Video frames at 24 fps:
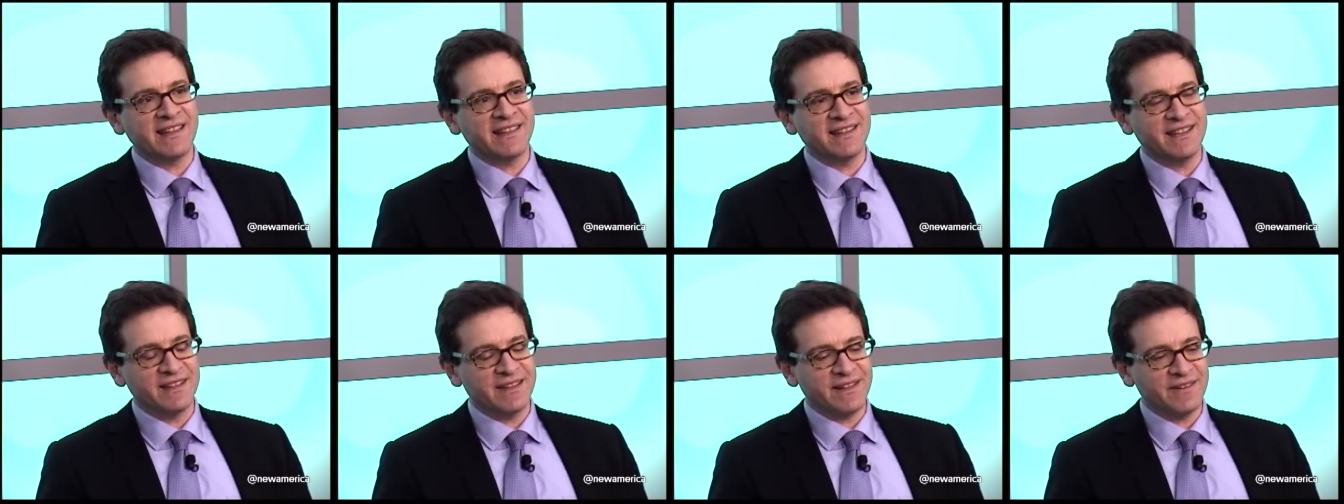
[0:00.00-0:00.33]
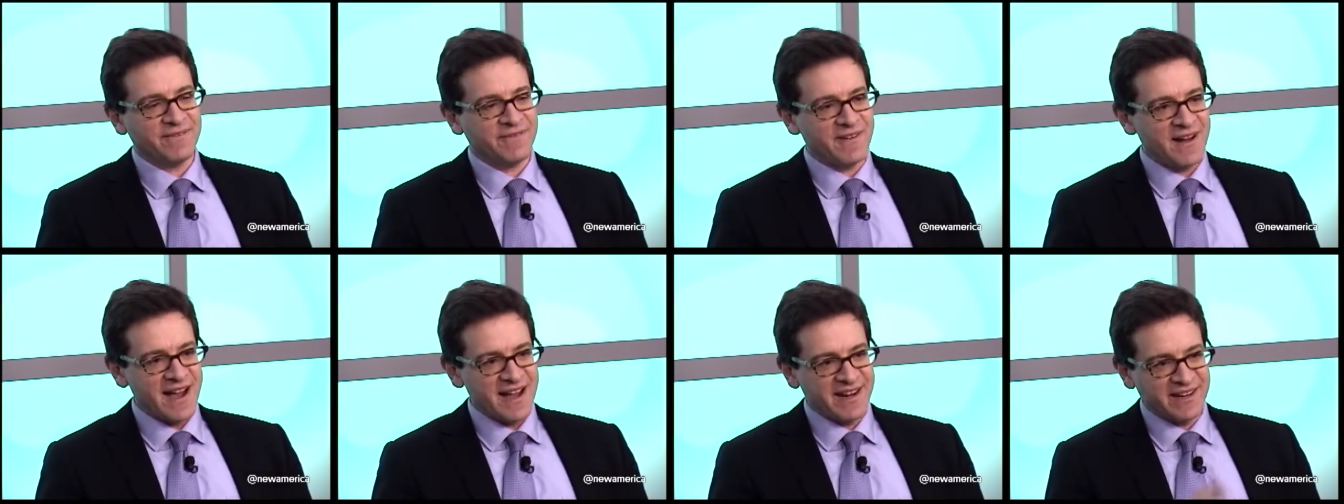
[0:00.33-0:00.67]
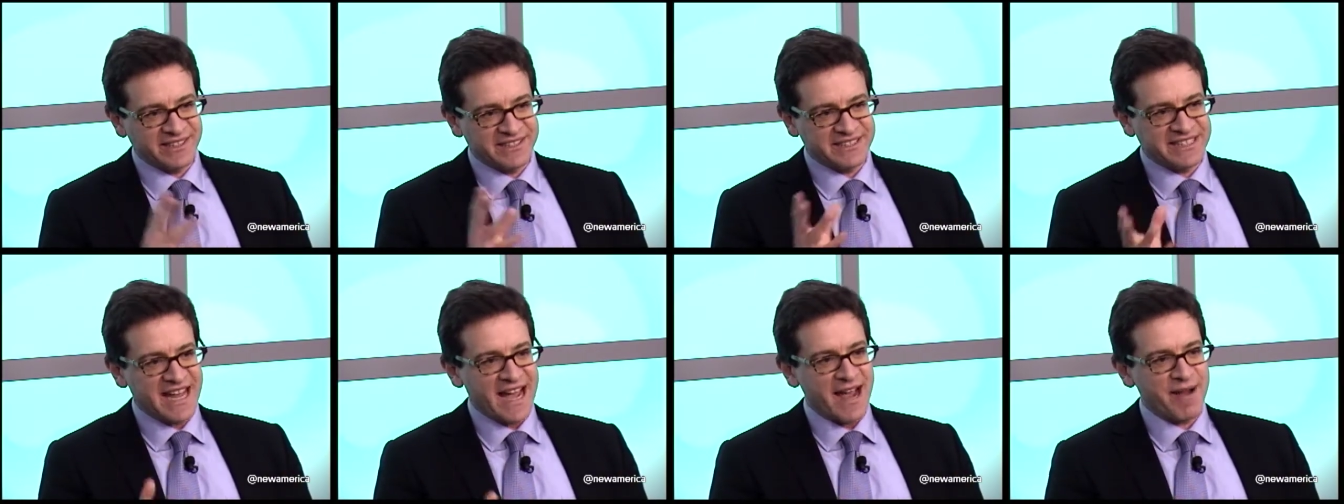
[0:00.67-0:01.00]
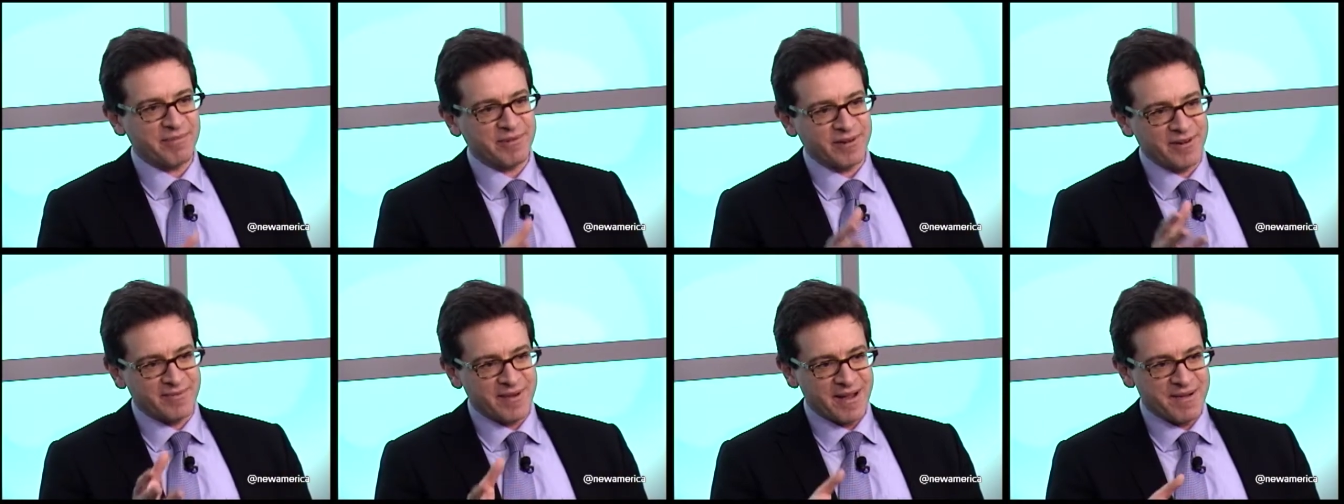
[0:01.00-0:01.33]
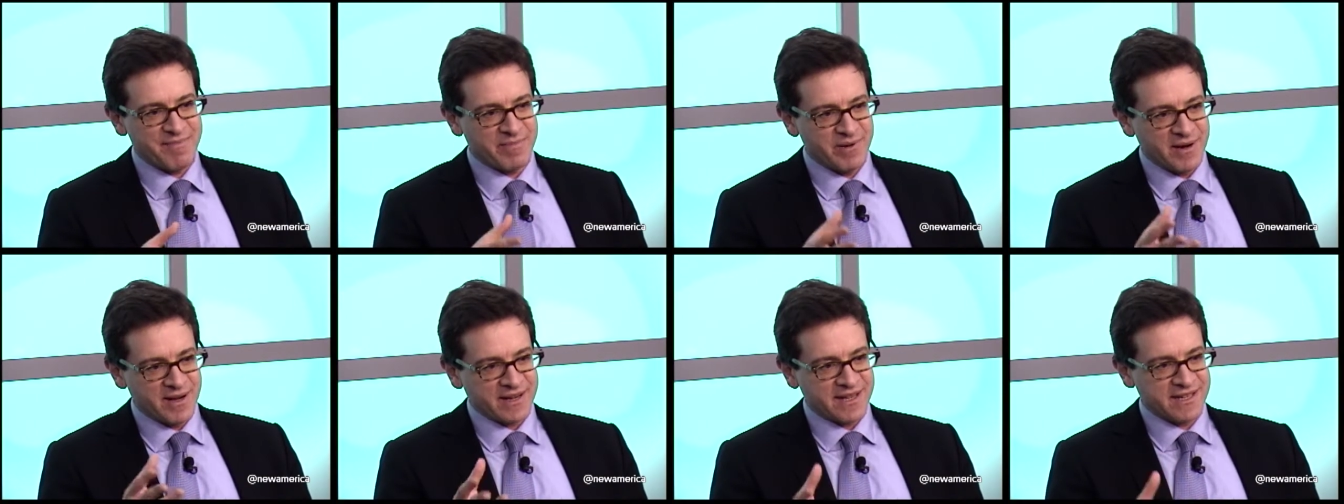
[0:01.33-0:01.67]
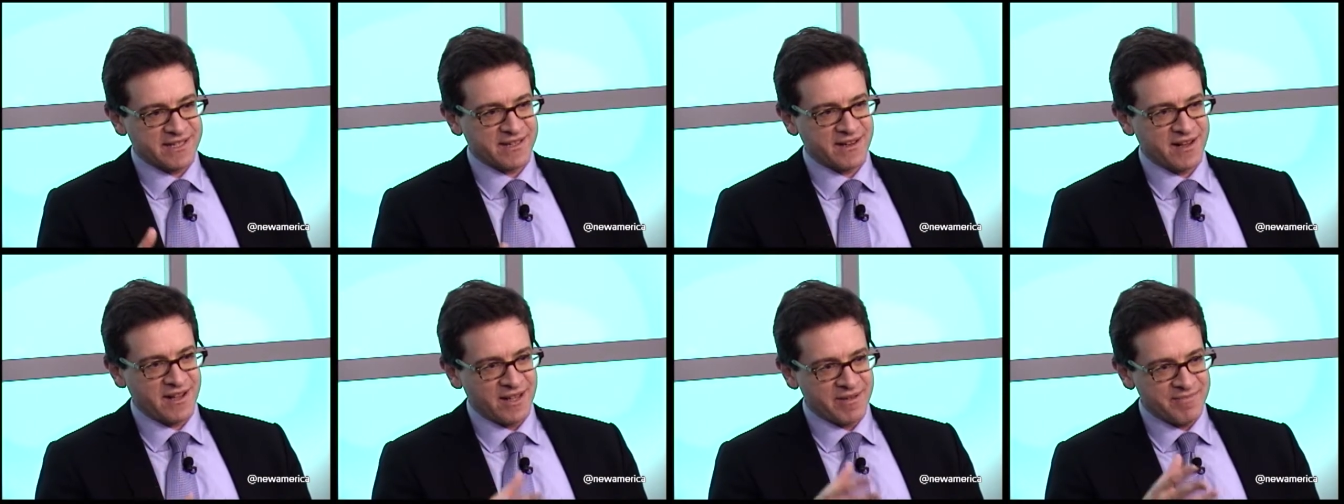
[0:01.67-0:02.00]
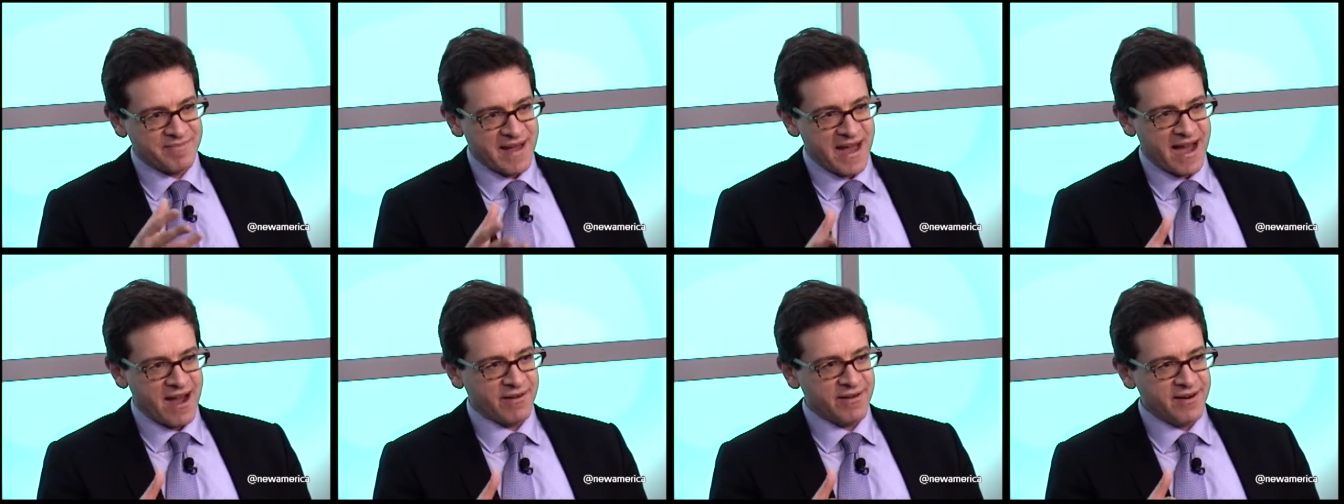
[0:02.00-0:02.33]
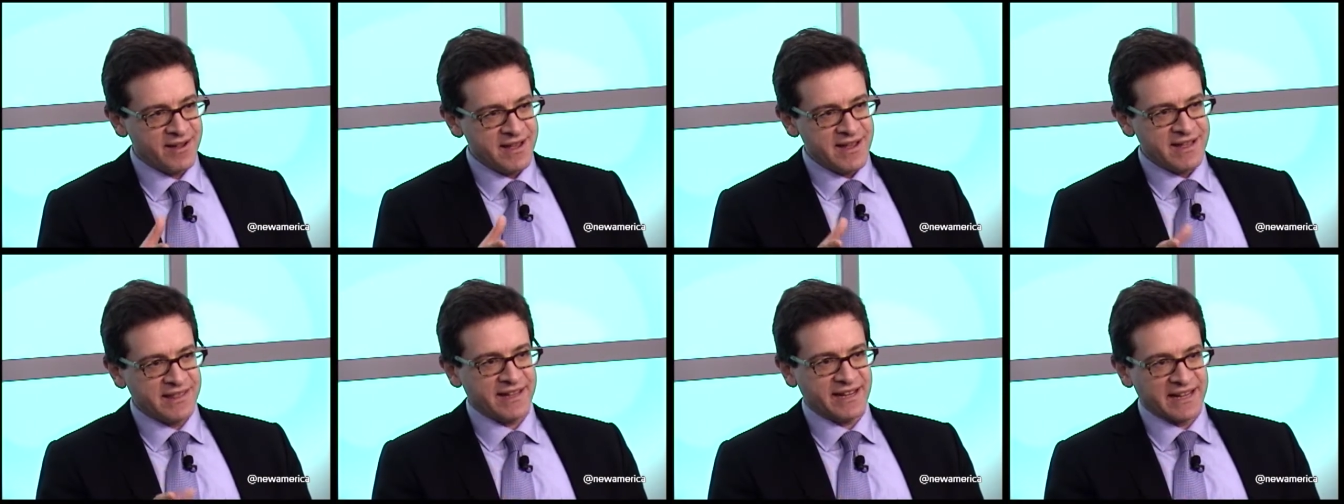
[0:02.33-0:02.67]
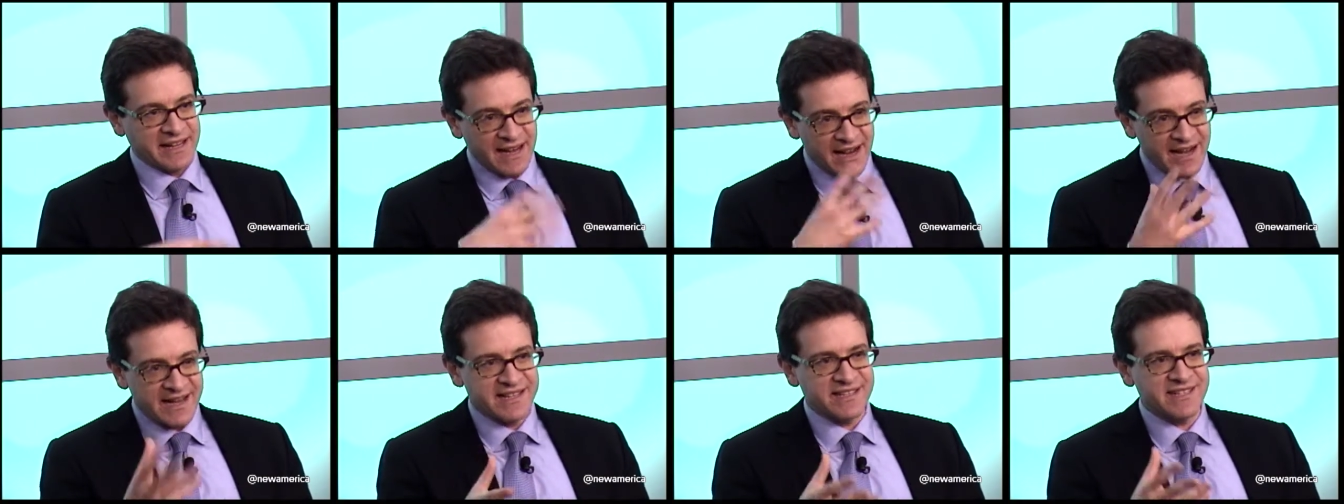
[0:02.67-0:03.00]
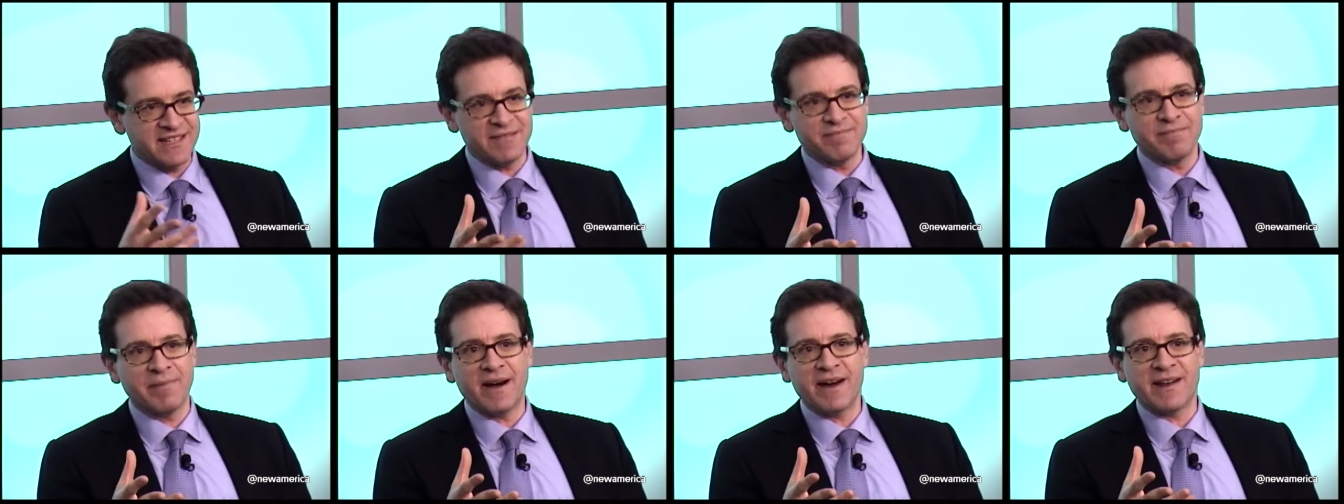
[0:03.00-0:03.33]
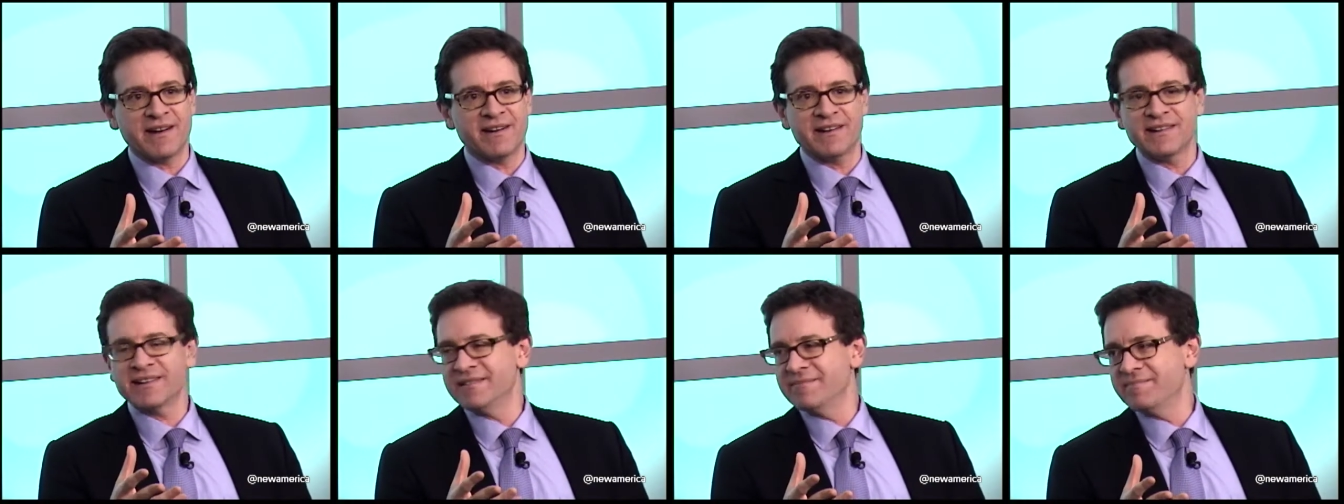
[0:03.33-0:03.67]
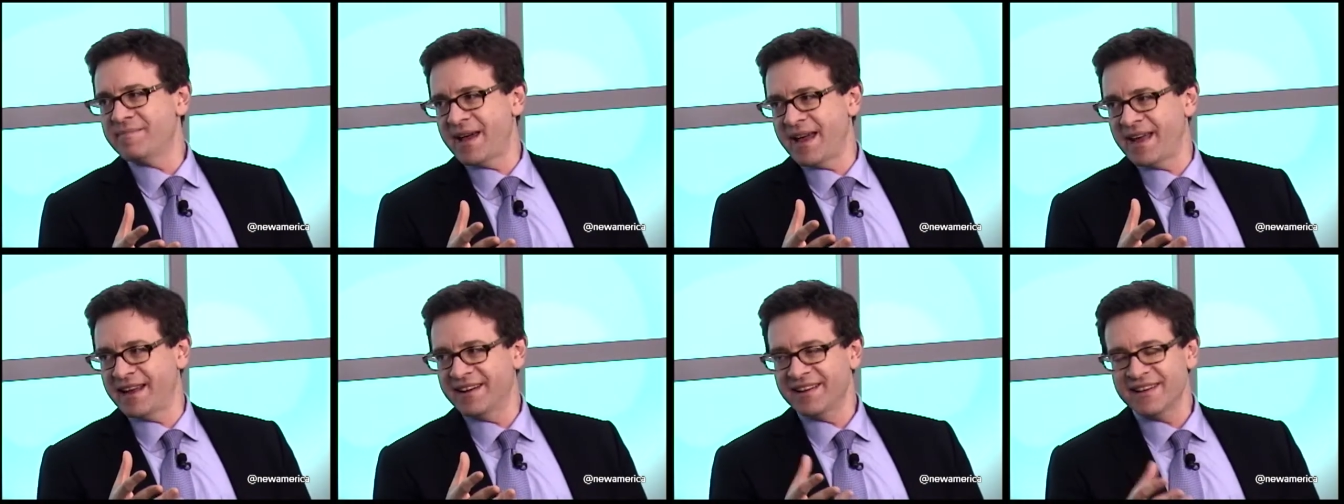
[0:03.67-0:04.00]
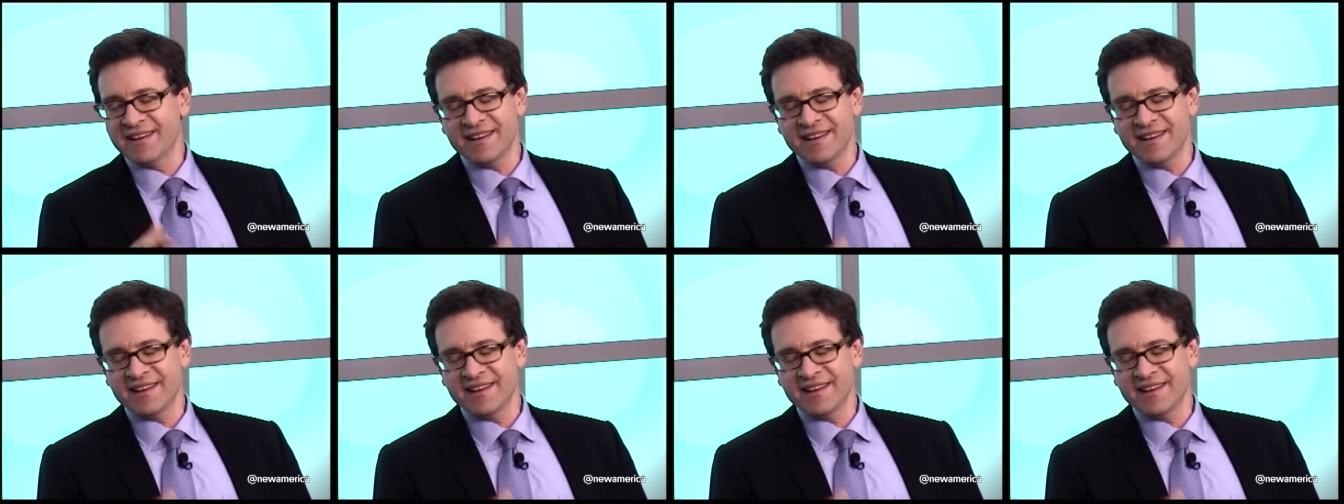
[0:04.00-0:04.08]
And the final chapter of my book is all about the guns and butter debate,